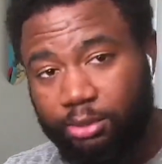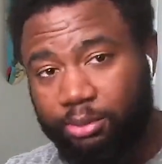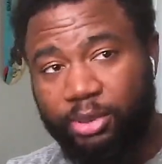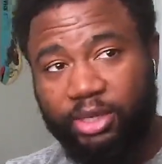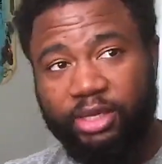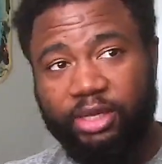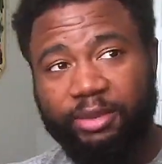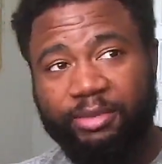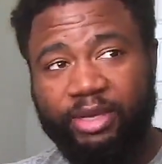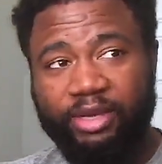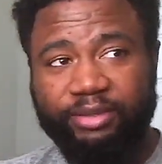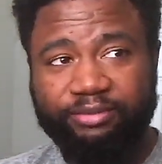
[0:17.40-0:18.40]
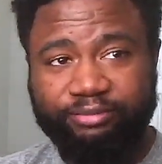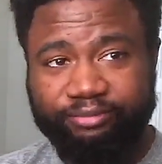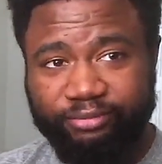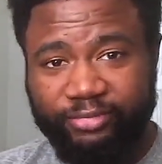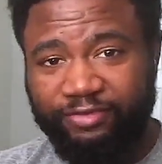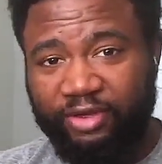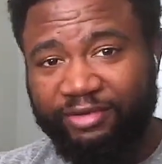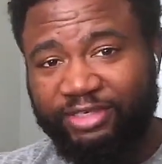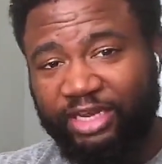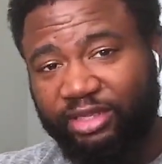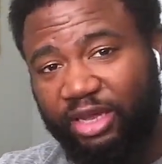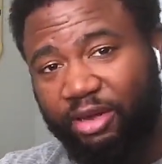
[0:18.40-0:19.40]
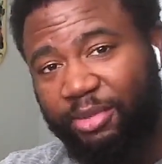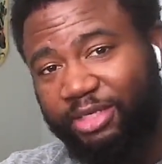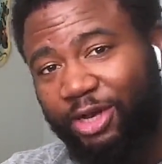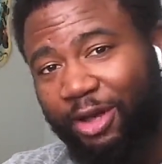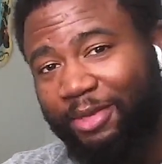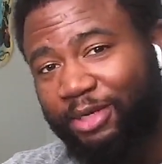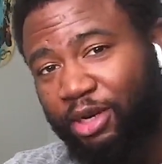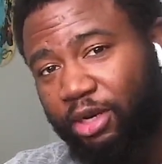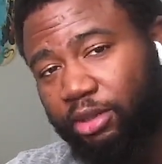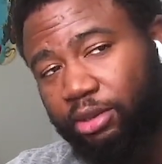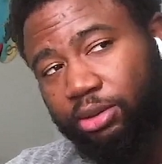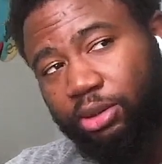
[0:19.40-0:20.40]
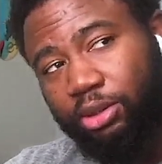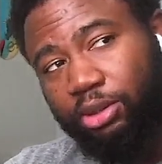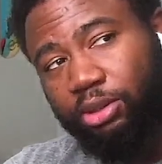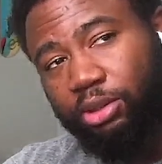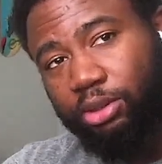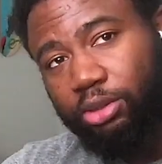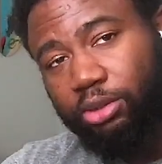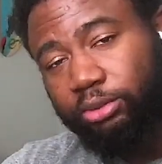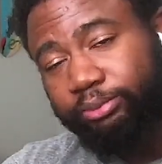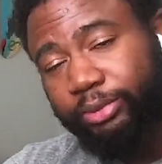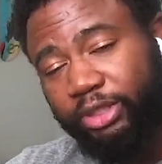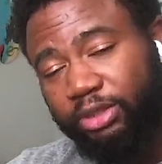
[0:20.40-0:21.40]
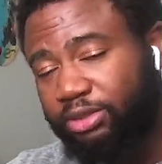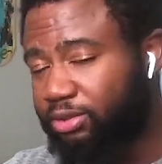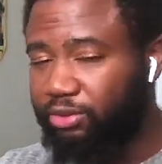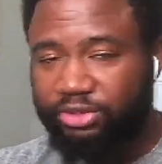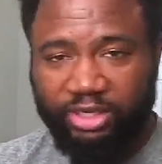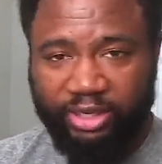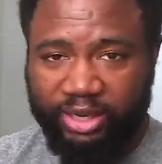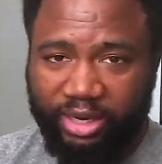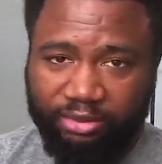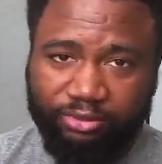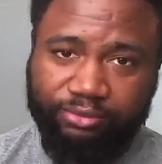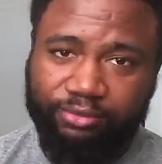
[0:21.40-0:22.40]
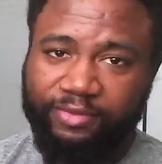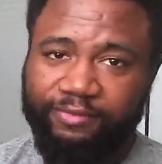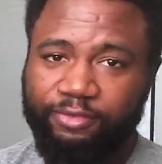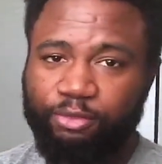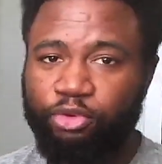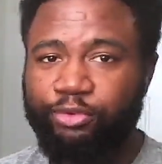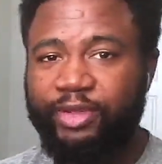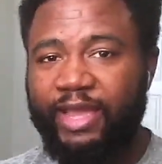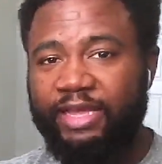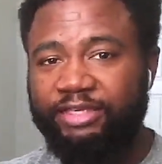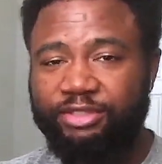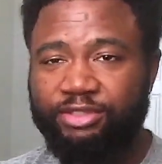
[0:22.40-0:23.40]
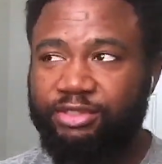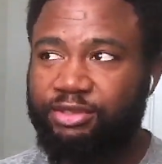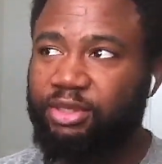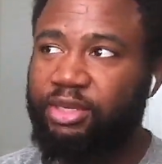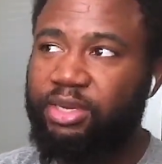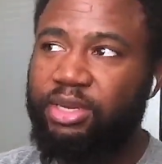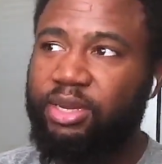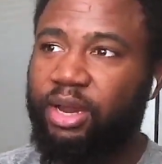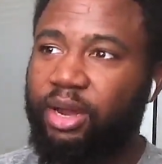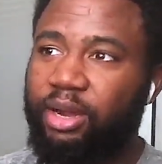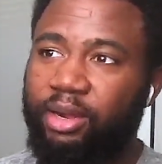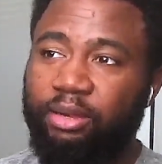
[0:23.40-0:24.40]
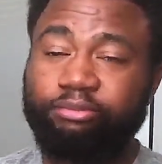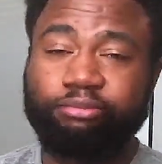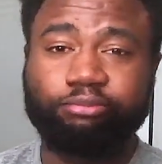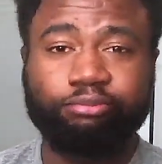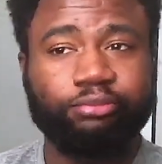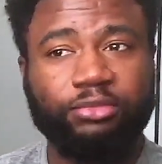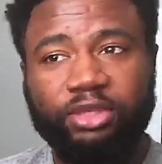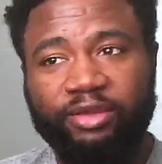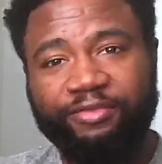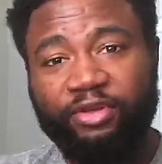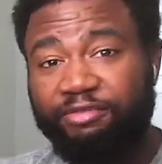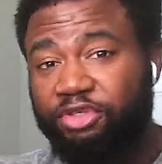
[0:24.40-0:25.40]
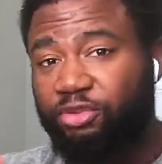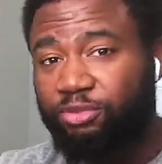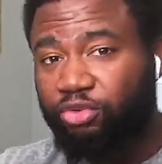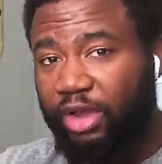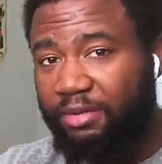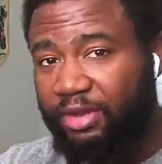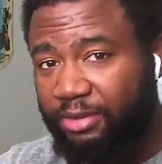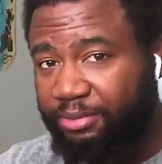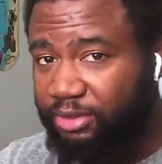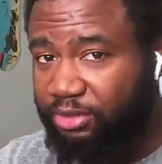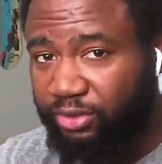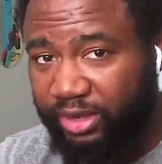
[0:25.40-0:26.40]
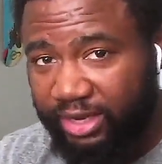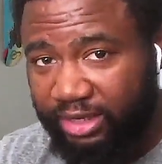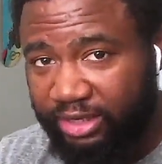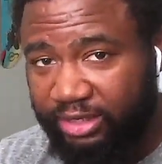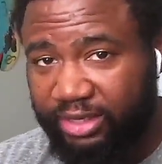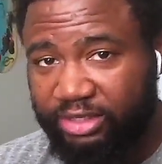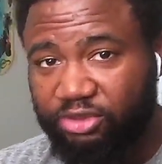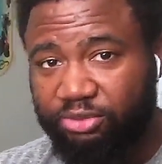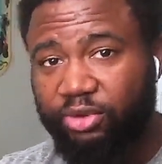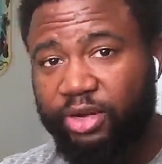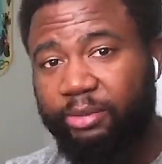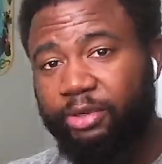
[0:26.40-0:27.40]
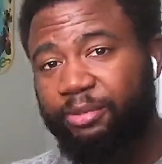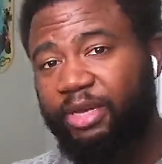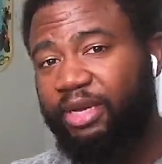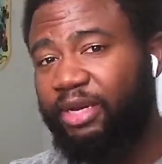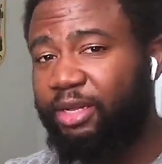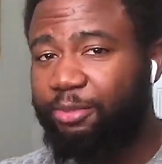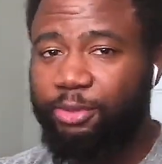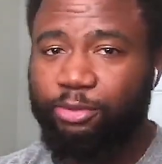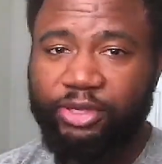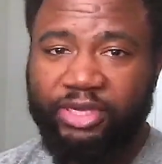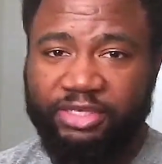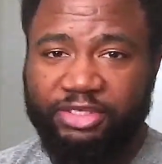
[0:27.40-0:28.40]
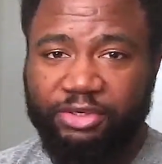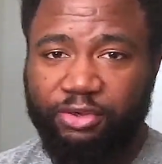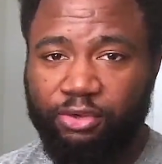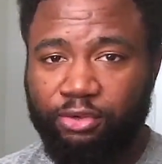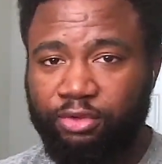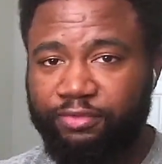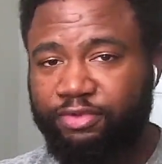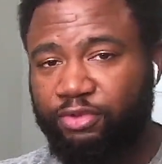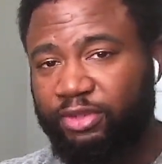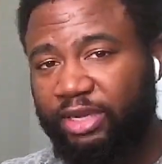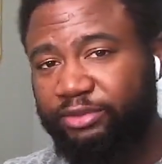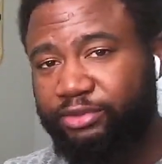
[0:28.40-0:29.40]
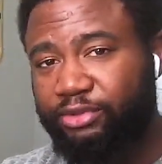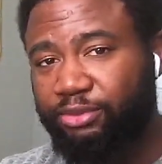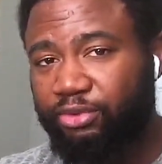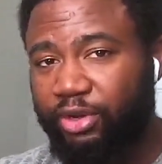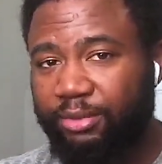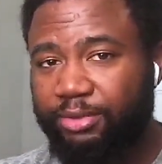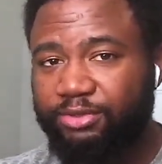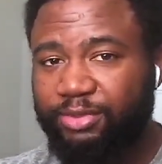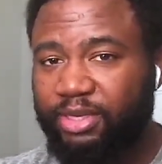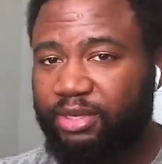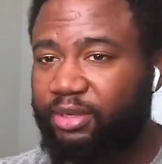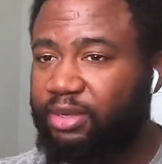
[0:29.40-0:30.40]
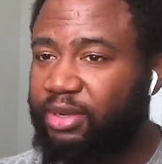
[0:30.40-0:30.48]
But yeah, man, if you haven't checked out my Tom McDonald playlist, go check that out for more reactions. If you haven't subscribed yet, please go ahead, hit that subscribe button, man. Help your boy get to the goal of 2,000 subscribers, man.